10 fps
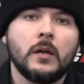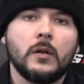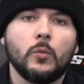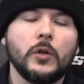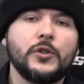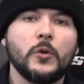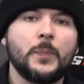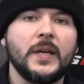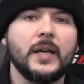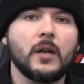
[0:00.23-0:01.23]
Would you
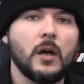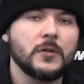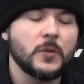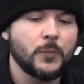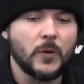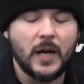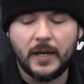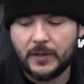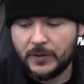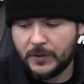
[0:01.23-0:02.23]
be at all
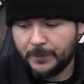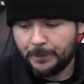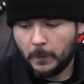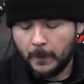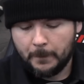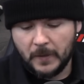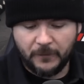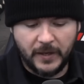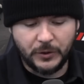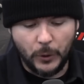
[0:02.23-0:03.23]
surprised
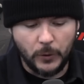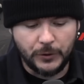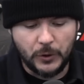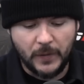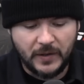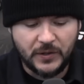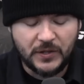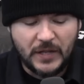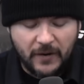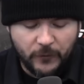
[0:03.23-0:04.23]
if I told you that
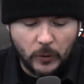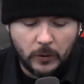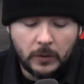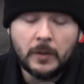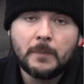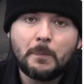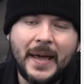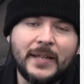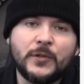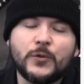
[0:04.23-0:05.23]
several
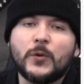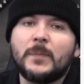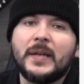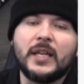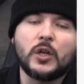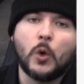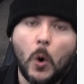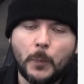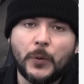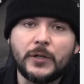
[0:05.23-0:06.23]
mainstream media
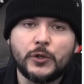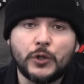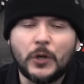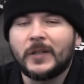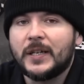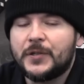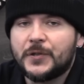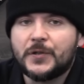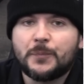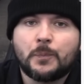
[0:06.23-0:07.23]
corporate
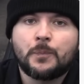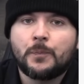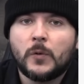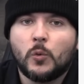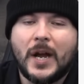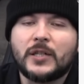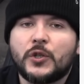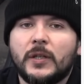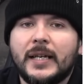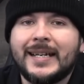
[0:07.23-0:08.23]
journalists were
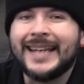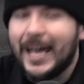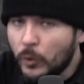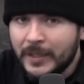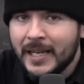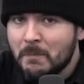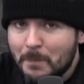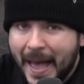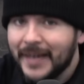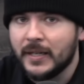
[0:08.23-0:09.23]
actually not only
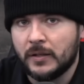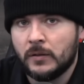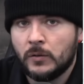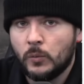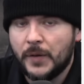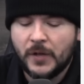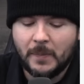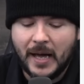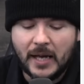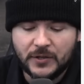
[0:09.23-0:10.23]
embedded with
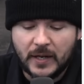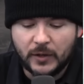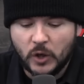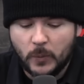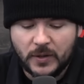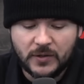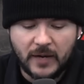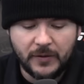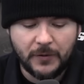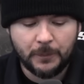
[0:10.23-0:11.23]
Hamas on October
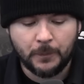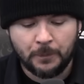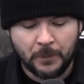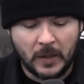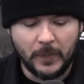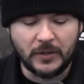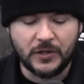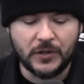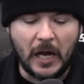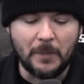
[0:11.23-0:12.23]
7th, but
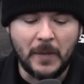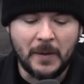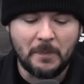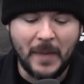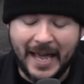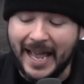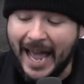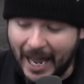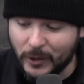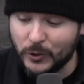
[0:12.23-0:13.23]
some may
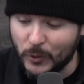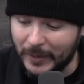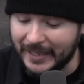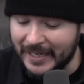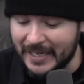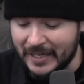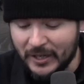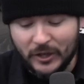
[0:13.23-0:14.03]
actually,